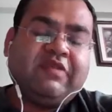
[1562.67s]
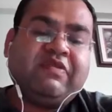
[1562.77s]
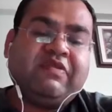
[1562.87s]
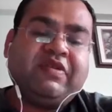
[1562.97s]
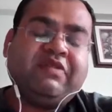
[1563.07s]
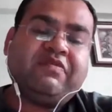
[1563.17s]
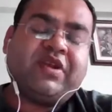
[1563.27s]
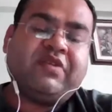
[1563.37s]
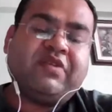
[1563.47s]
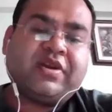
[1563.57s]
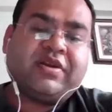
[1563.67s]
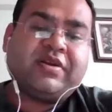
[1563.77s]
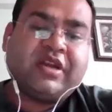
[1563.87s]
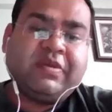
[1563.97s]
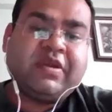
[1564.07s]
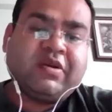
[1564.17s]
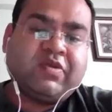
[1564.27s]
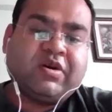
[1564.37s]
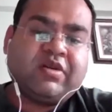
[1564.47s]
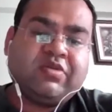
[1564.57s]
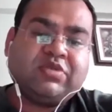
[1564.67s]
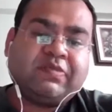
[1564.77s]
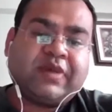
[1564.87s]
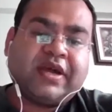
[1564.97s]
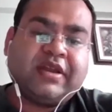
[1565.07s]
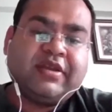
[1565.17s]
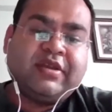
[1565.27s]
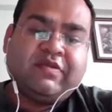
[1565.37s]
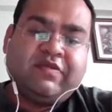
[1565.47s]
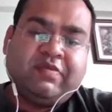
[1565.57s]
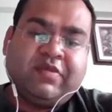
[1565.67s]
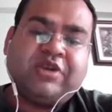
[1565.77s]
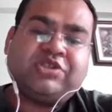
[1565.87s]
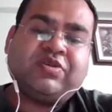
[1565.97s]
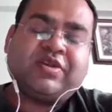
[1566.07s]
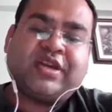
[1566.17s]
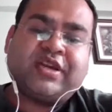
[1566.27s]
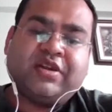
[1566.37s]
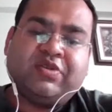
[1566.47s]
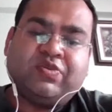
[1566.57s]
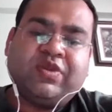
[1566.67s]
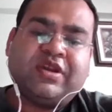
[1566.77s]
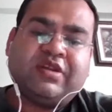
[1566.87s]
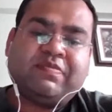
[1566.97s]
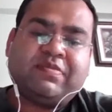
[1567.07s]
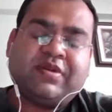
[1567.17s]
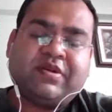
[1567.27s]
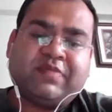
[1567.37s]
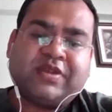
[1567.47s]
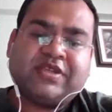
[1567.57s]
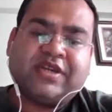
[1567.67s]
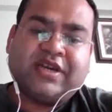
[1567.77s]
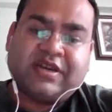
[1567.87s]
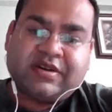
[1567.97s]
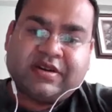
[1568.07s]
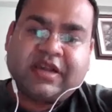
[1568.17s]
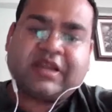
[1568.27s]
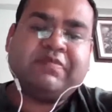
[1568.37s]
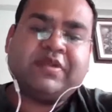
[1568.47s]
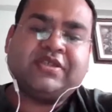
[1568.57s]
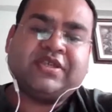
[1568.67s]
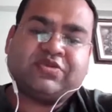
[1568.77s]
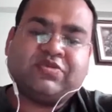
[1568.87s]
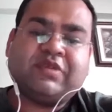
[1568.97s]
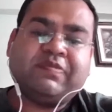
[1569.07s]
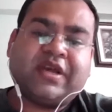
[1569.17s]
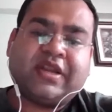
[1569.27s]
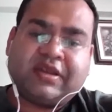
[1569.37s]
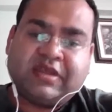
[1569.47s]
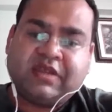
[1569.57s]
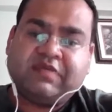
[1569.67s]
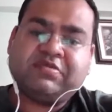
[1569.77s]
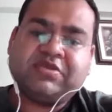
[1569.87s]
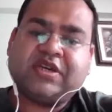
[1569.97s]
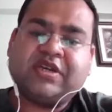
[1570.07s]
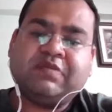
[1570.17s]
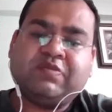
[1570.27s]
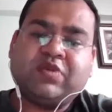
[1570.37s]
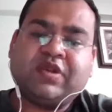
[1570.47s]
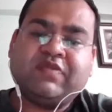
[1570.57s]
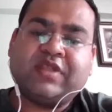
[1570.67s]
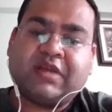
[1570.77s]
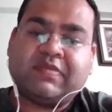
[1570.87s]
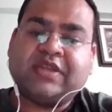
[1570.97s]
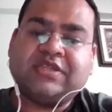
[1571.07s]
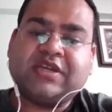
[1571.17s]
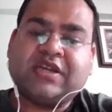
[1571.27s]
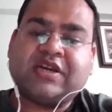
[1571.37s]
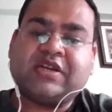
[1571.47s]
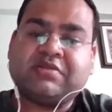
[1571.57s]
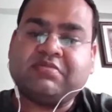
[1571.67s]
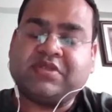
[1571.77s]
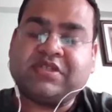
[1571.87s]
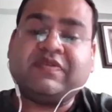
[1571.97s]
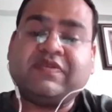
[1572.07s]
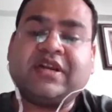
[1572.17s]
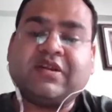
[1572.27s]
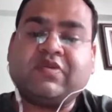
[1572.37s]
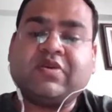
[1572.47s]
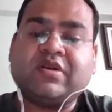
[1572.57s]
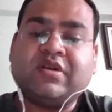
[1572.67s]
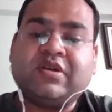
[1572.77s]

Even when we went for a Deming Award to Japan, we made sure that our union president accompanies us to Japan, and we shared the podium with our managing director receiving that award.